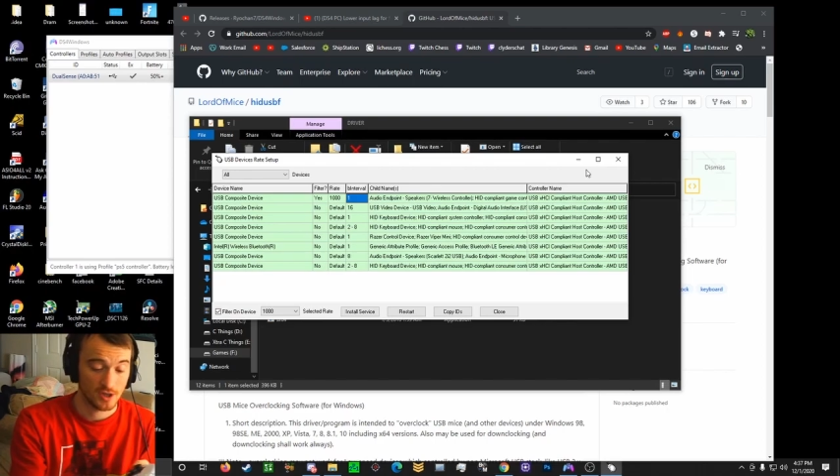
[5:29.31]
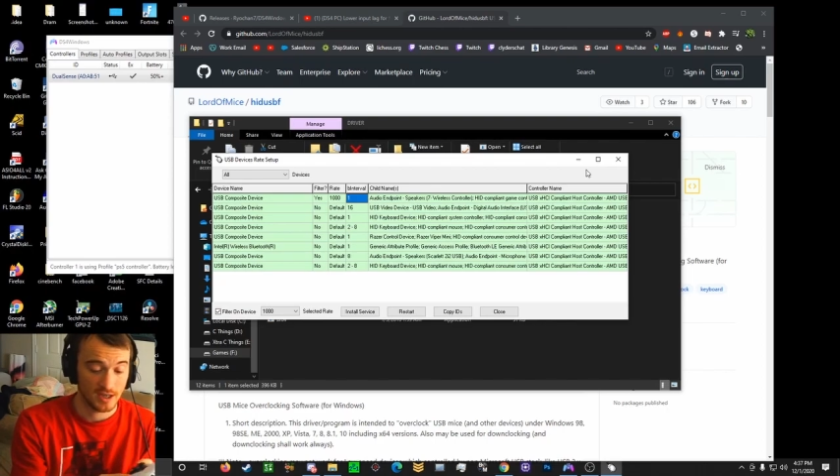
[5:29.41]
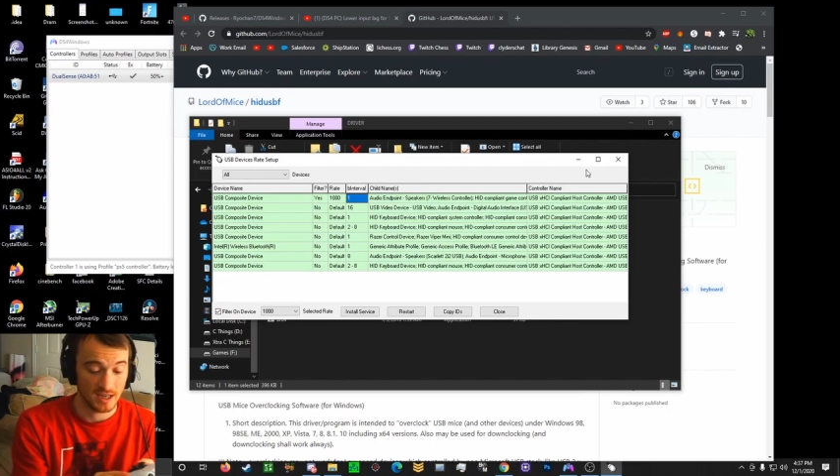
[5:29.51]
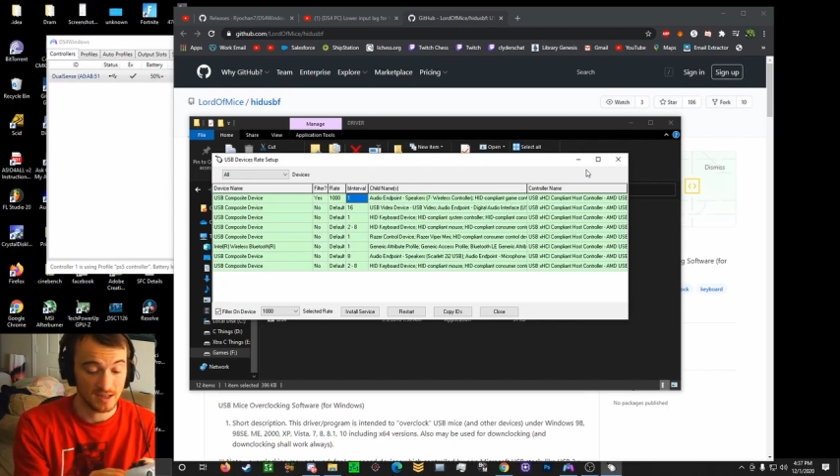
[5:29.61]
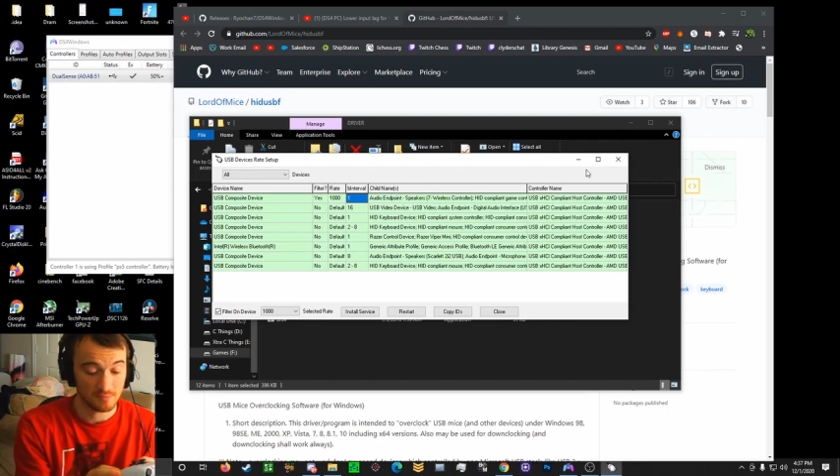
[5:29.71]

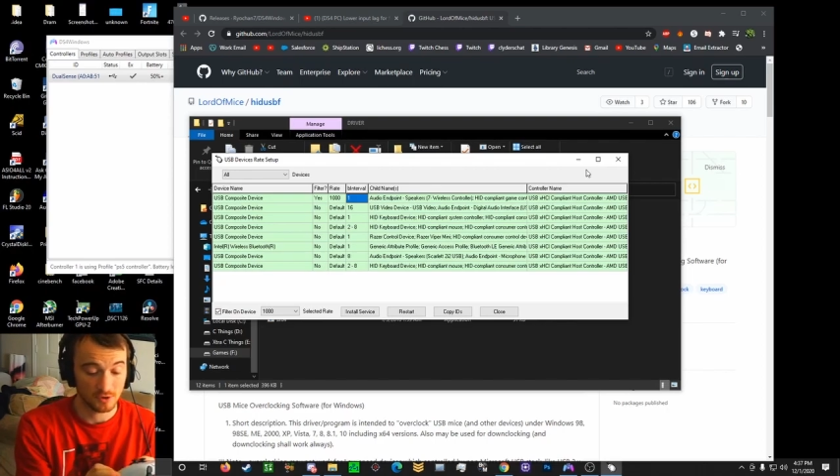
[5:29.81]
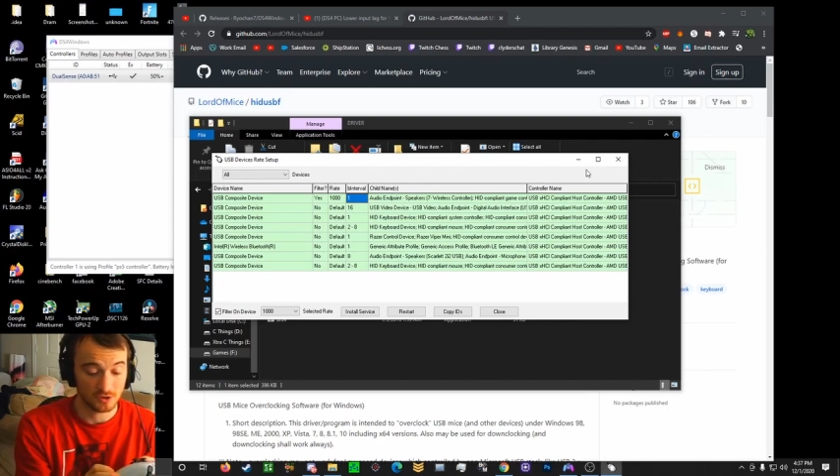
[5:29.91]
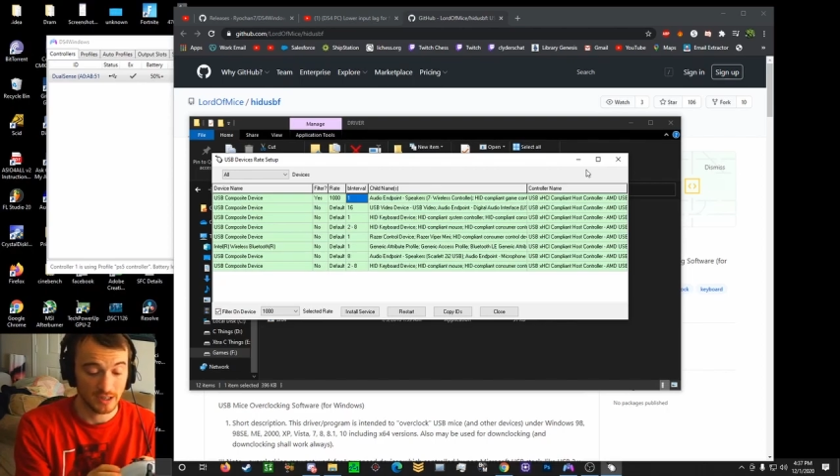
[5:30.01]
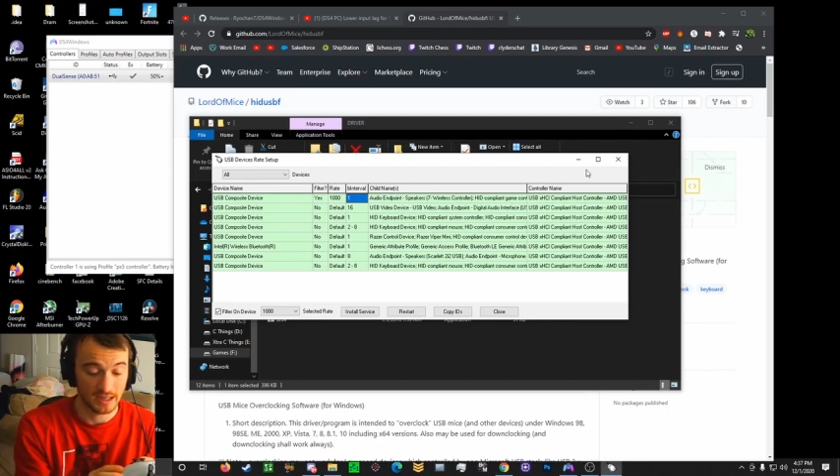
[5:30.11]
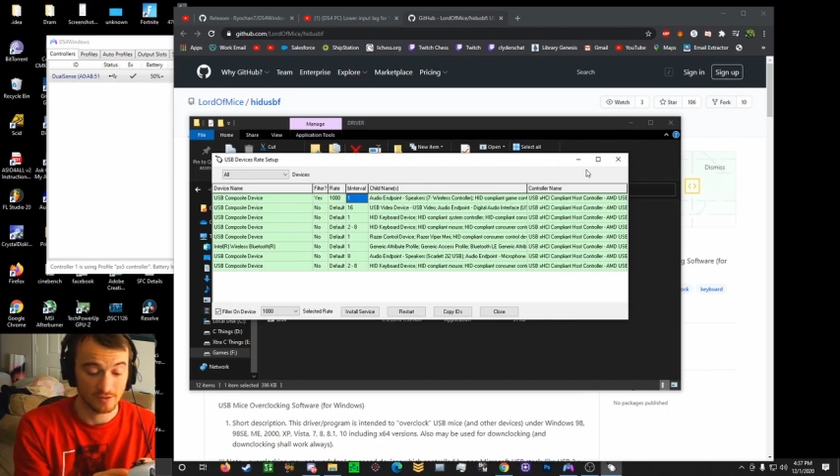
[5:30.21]
input
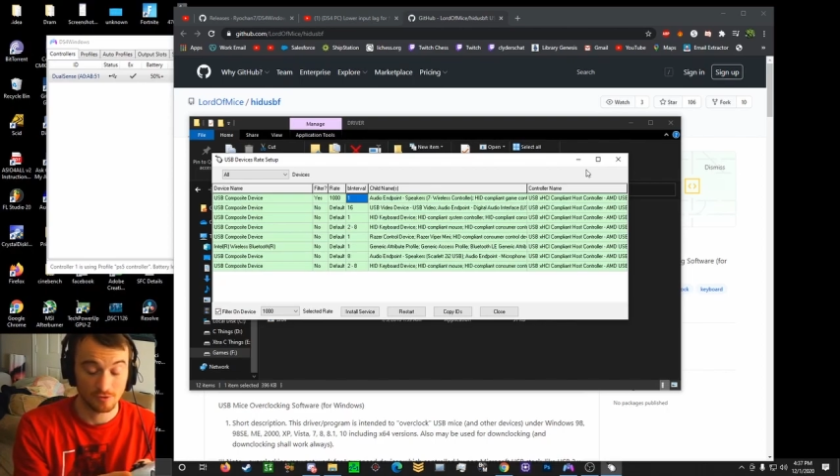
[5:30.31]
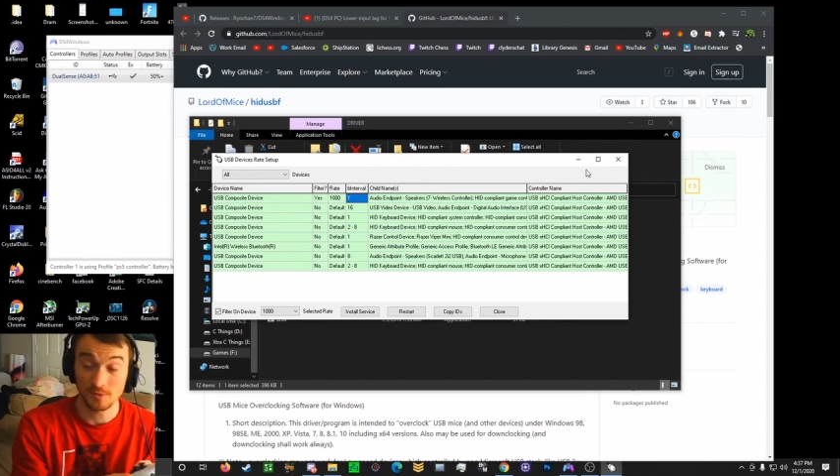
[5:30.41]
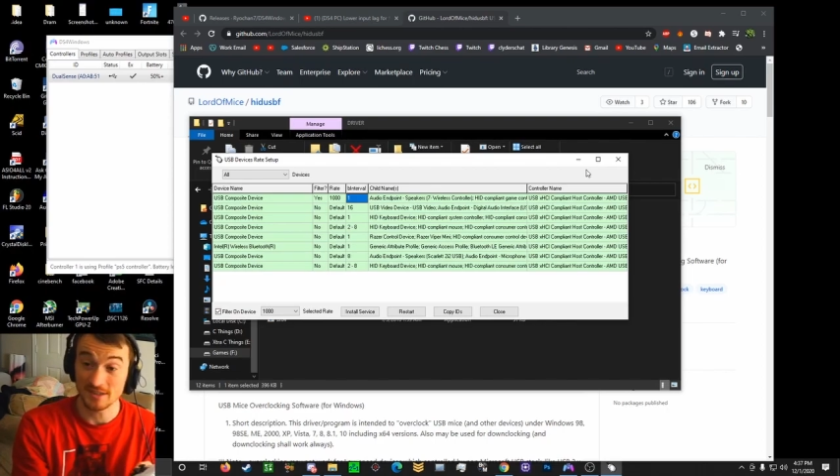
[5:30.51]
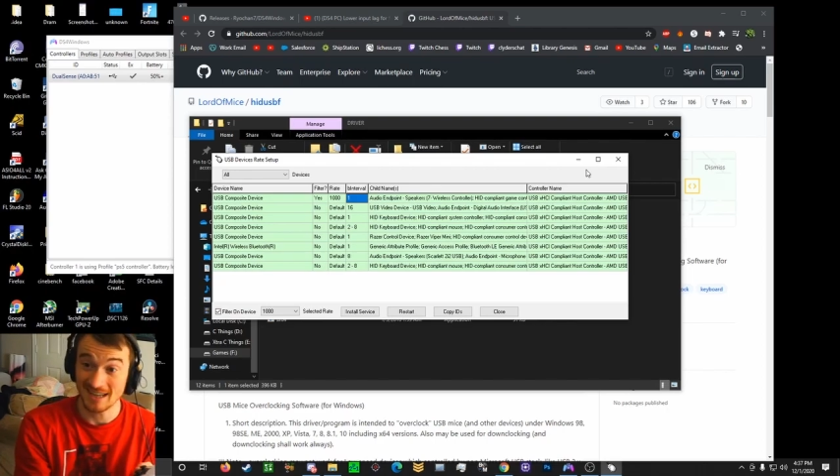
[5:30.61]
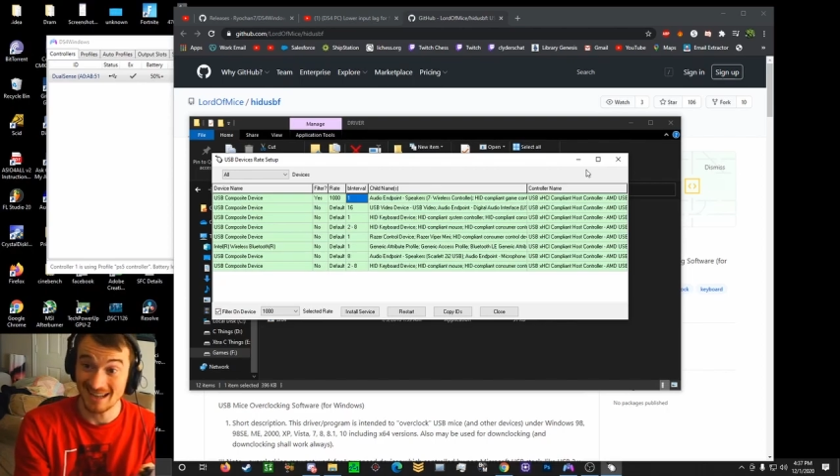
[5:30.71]
lag from the
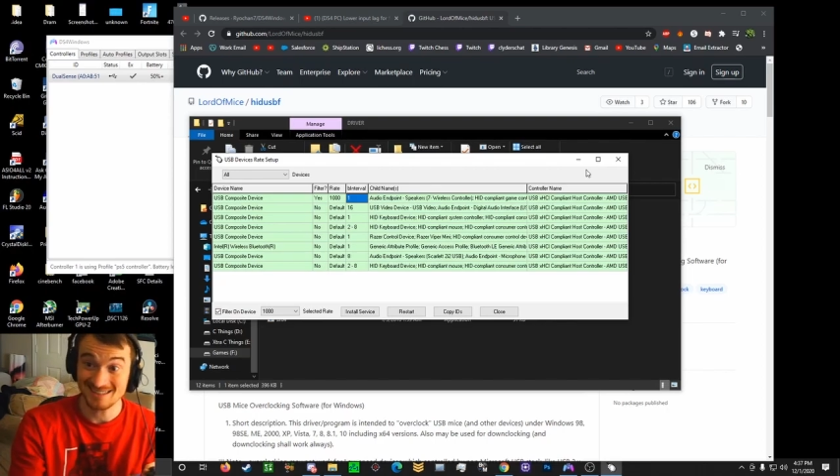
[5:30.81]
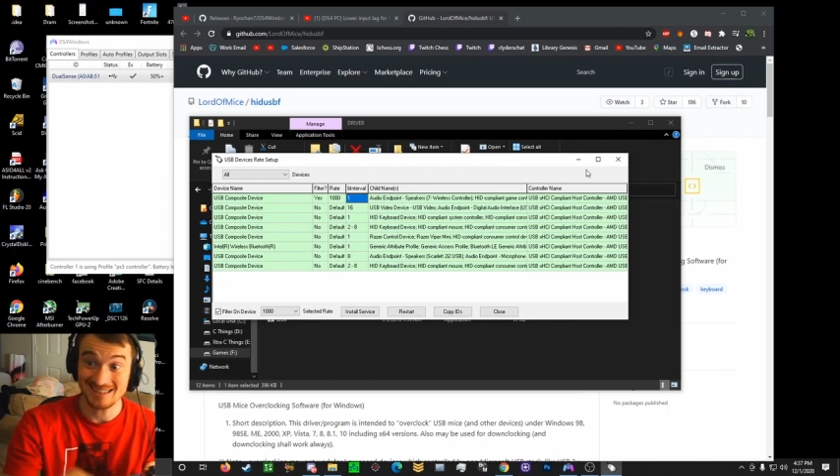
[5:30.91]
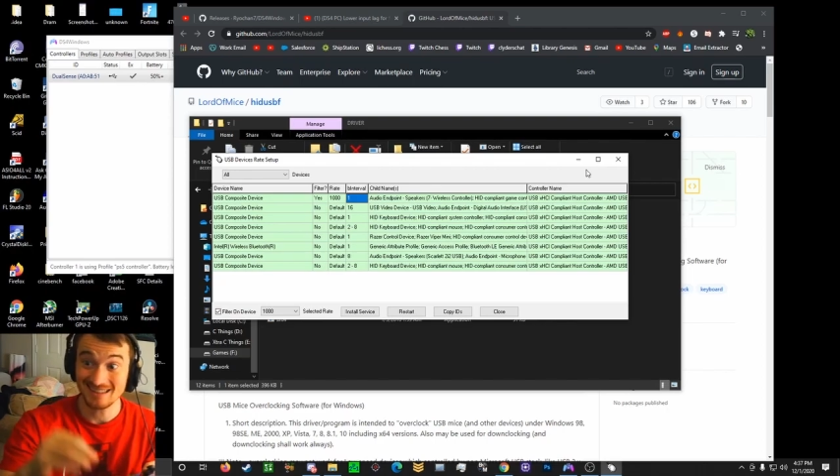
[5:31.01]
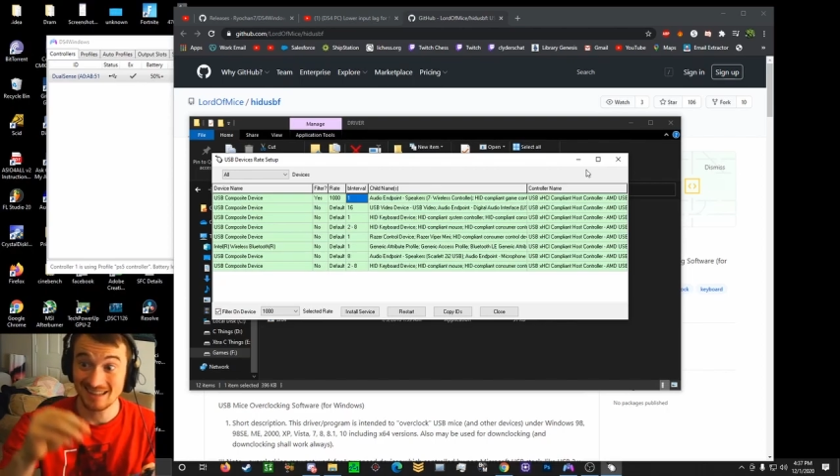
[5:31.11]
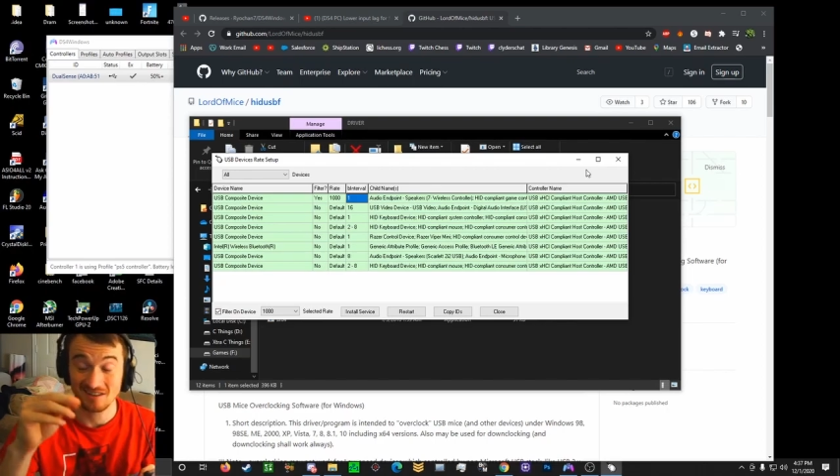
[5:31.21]
testing
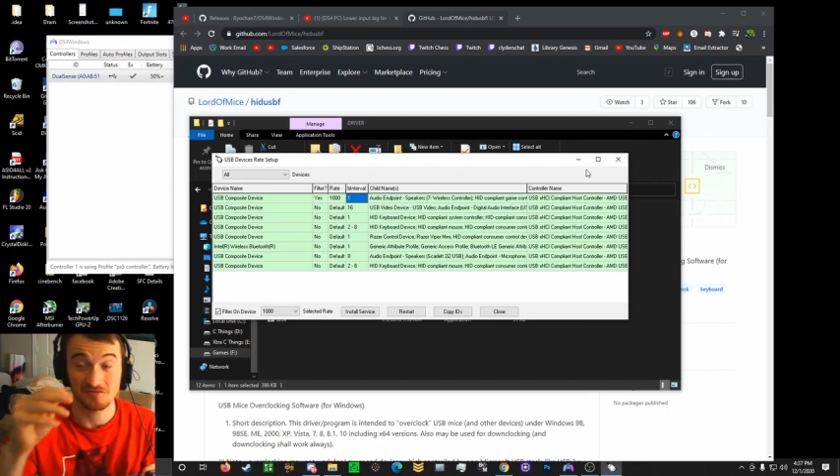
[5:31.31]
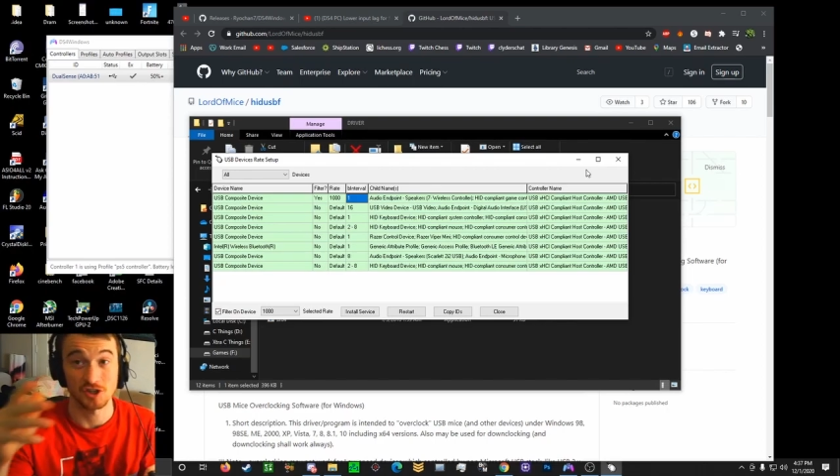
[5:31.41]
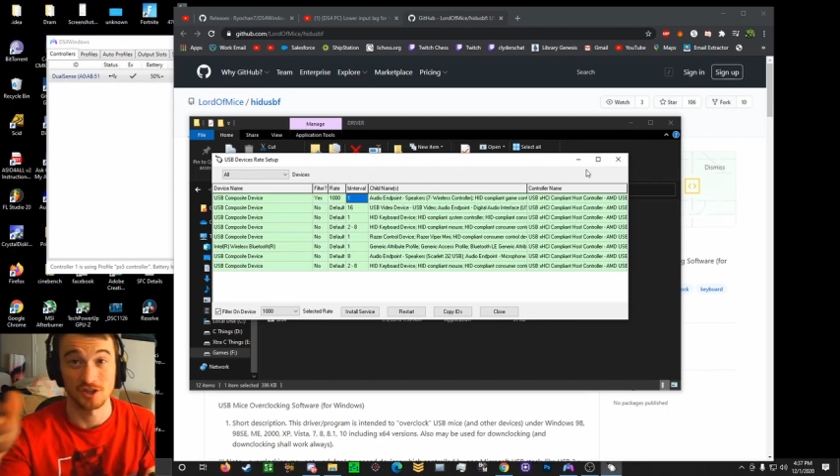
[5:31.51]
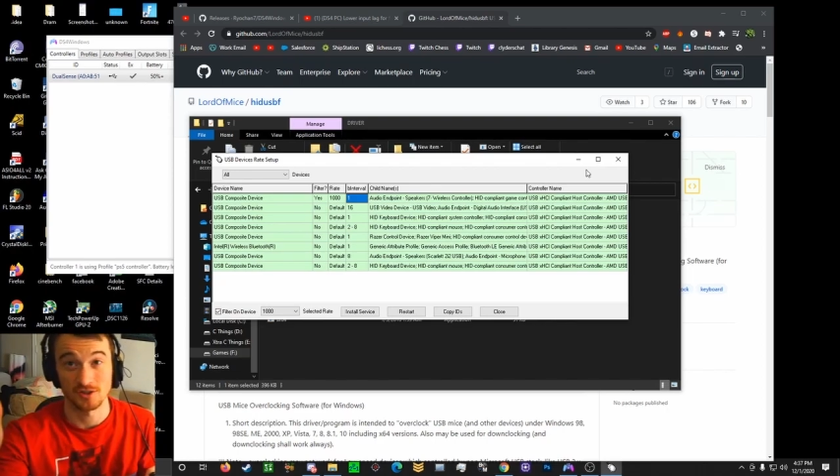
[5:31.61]
that I've done,